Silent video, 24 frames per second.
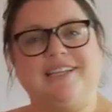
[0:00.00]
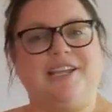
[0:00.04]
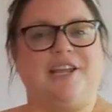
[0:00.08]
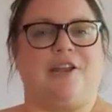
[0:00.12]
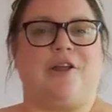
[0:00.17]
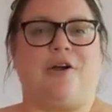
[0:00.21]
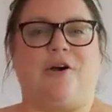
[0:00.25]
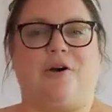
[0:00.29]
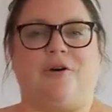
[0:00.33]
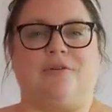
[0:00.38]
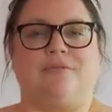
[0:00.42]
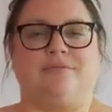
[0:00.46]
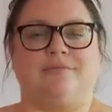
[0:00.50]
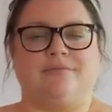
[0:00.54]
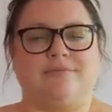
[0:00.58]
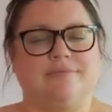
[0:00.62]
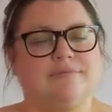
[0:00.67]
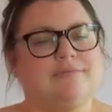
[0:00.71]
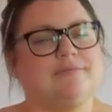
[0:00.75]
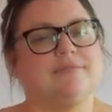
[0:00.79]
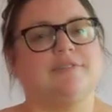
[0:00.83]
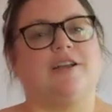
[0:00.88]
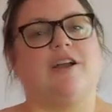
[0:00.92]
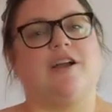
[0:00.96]
you know,
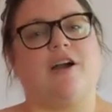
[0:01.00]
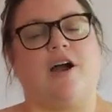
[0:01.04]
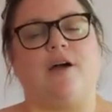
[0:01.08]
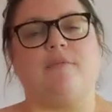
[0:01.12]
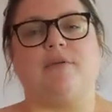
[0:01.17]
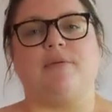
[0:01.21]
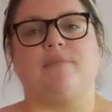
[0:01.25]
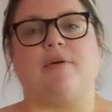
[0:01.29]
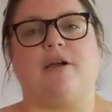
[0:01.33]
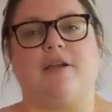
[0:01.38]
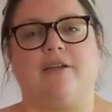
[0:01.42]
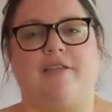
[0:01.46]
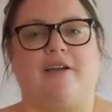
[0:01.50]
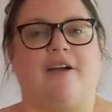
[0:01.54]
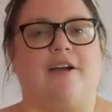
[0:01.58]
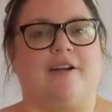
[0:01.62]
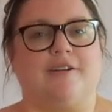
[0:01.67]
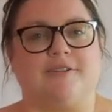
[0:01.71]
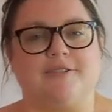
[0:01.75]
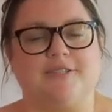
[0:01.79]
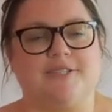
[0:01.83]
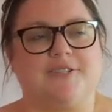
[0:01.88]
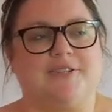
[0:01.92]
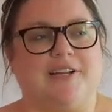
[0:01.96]
got me by the
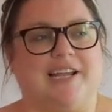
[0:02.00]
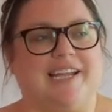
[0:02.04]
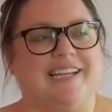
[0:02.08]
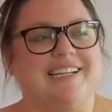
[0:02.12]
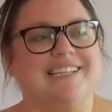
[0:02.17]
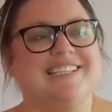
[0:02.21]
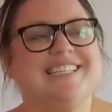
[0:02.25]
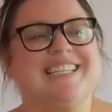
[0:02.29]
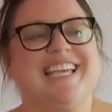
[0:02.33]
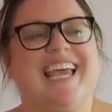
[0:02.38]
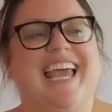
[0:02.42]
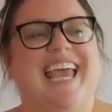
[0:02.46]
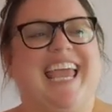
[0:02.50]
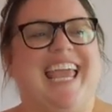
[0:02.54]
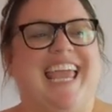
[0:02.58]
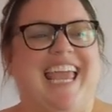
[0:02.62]
heartstrings.